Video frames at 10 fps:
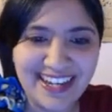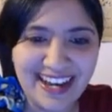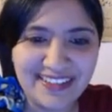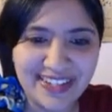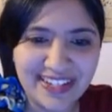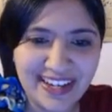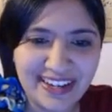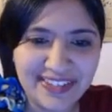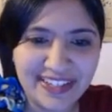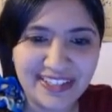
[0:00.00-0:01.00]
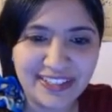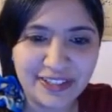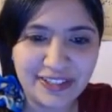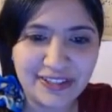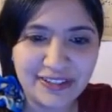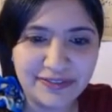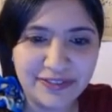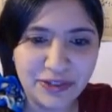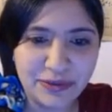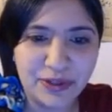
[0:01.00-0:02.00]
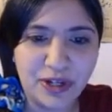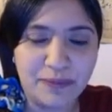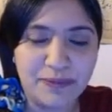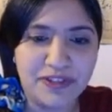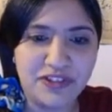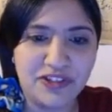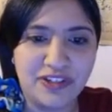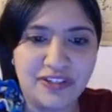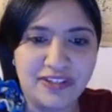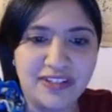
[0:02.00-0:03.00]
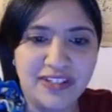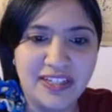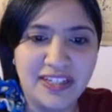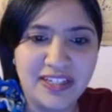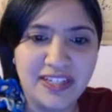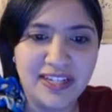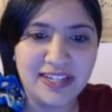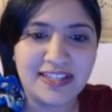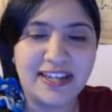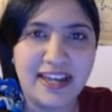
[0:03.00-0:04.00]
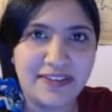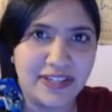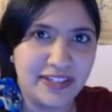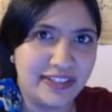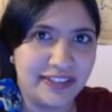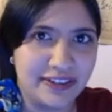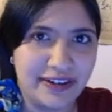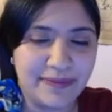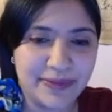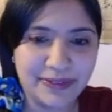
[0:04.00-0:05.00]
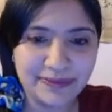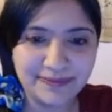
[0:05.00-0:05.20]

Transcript: Having clear visual composition is like having clear grammar.